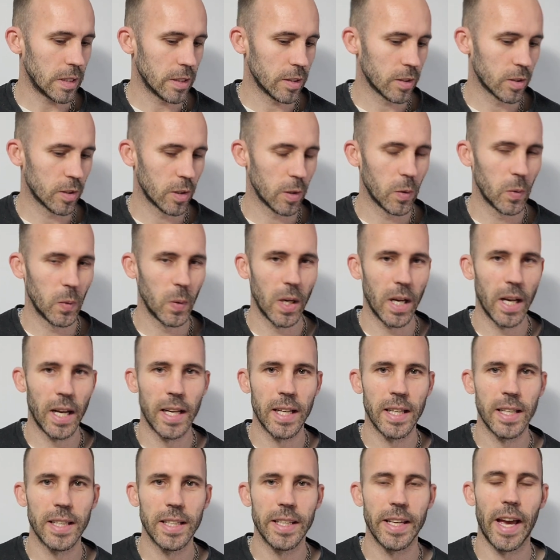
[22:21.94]
So uh,
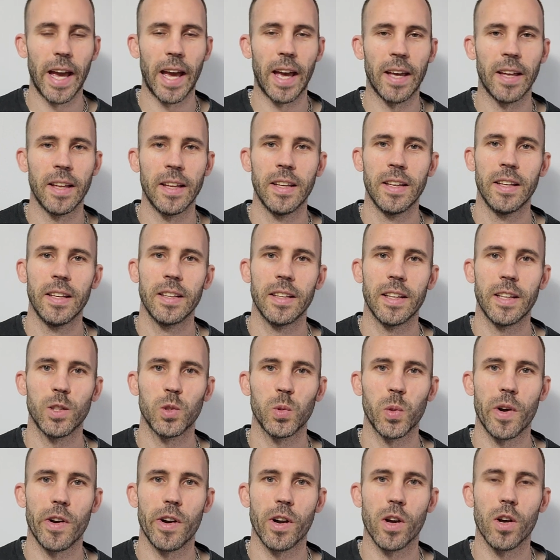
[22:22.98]
yeah, that's
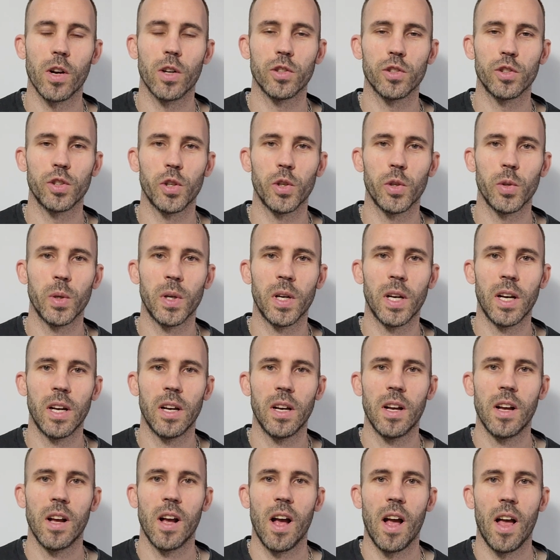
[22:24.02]
where I got to
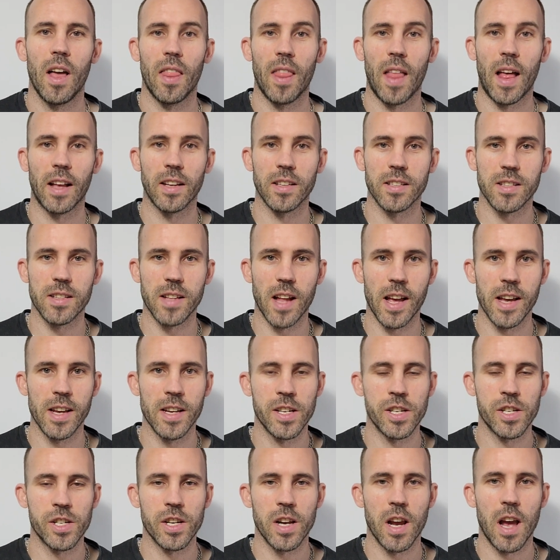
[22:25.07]
at that
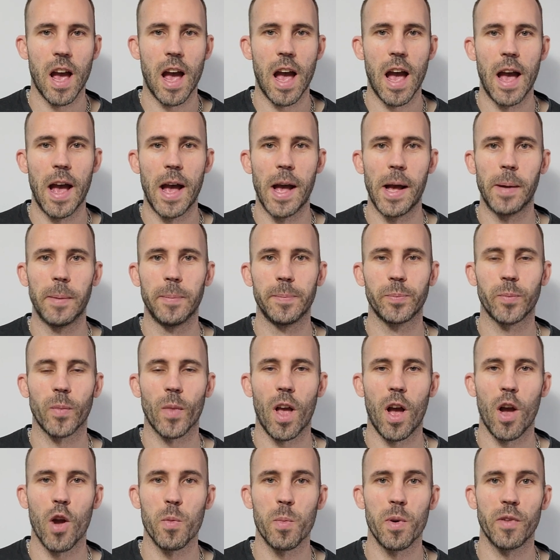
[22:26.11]
stage. Um,
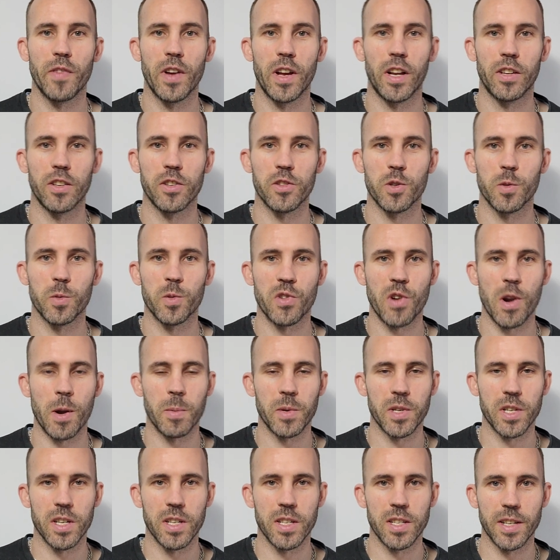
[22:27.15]
I hope I've earned your
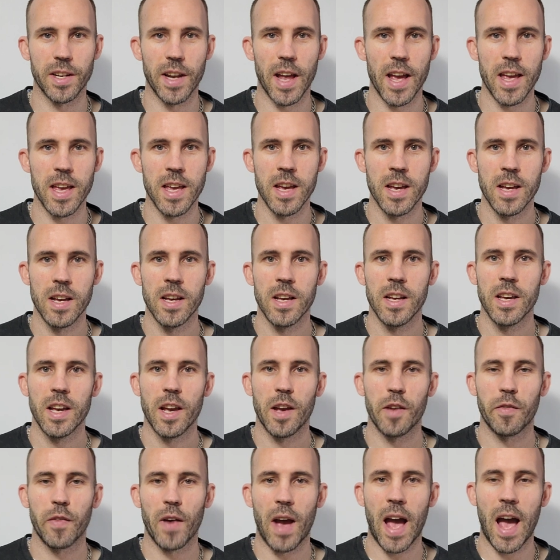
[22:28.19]
subscription today.
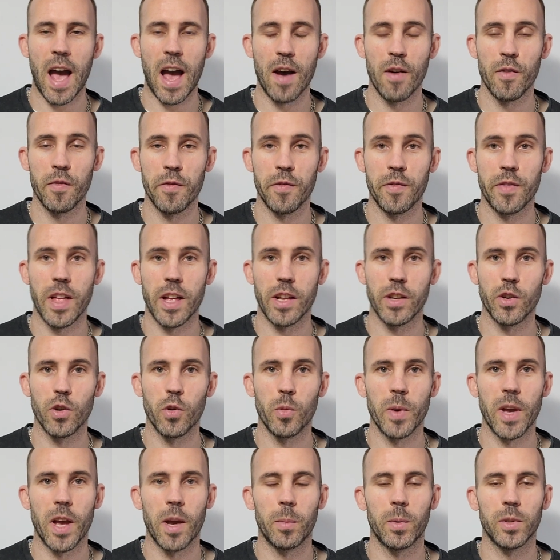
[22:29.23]
If I have, then you'll
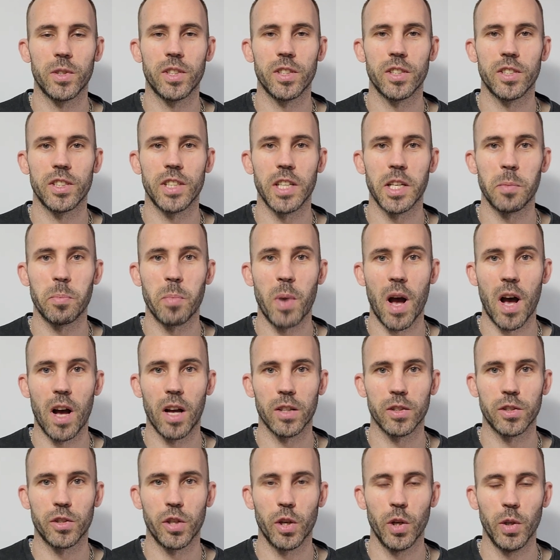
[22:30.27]
be able to see
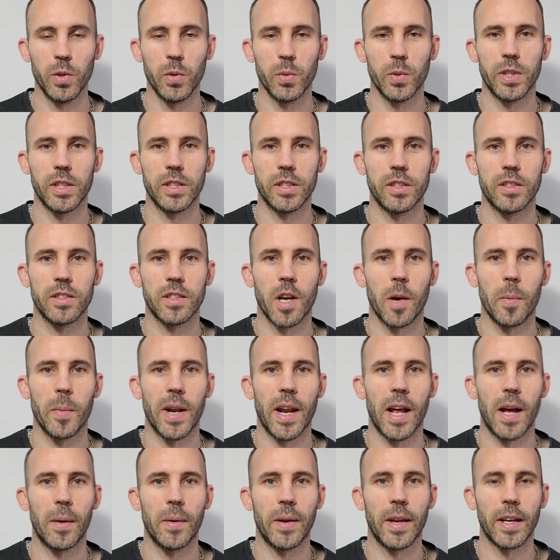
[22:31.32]
part two, which is coming
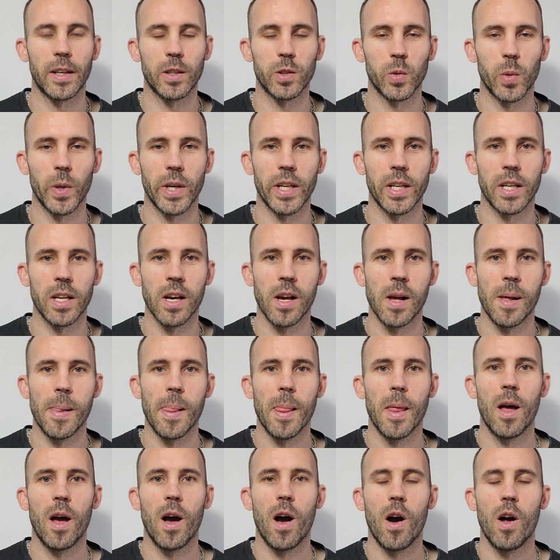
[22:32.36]
out next week,
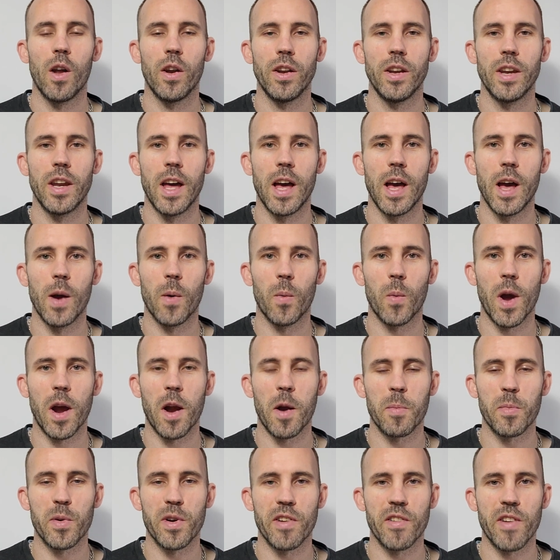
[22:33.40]
on uh, where
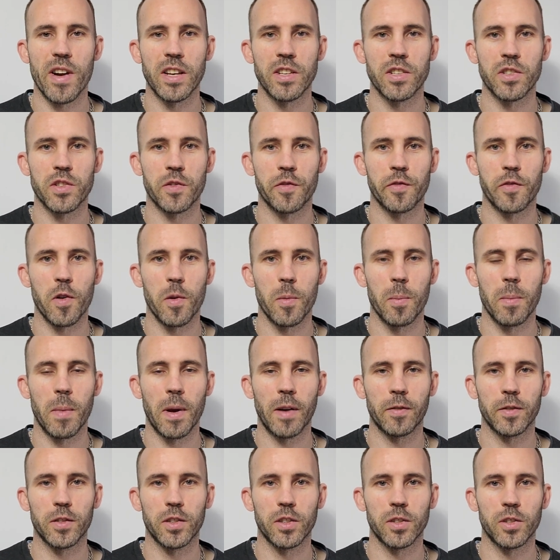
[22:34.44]
I progressed from
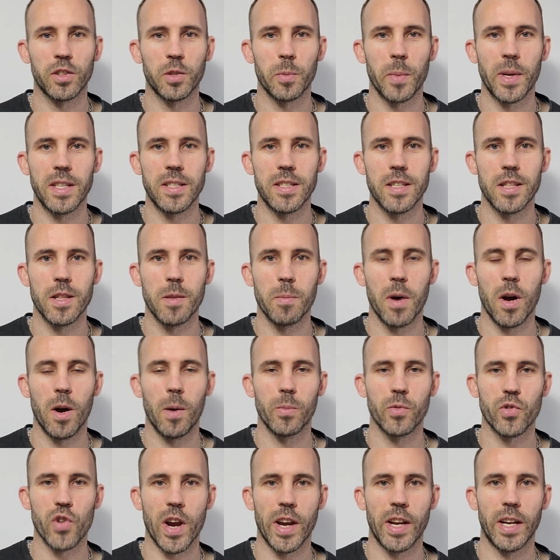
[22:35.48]
after cementing the bottom
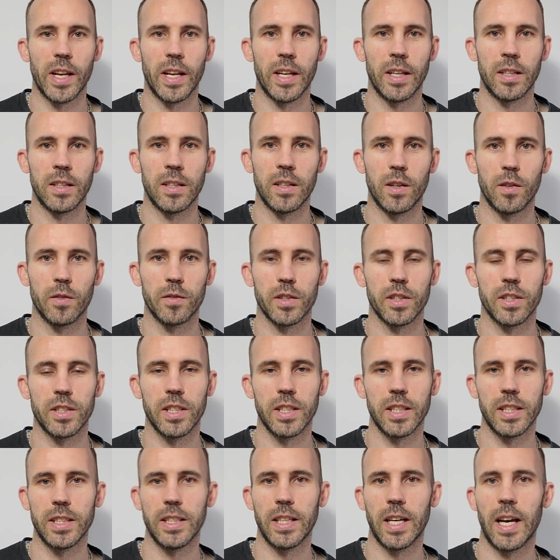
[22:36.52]
drain in.
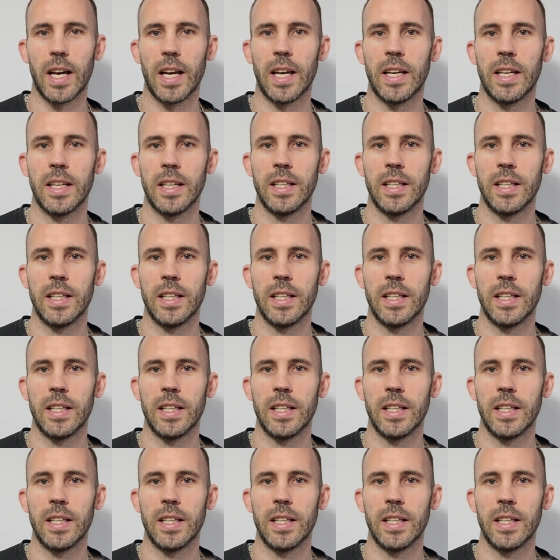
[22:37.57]
Obviously, uh,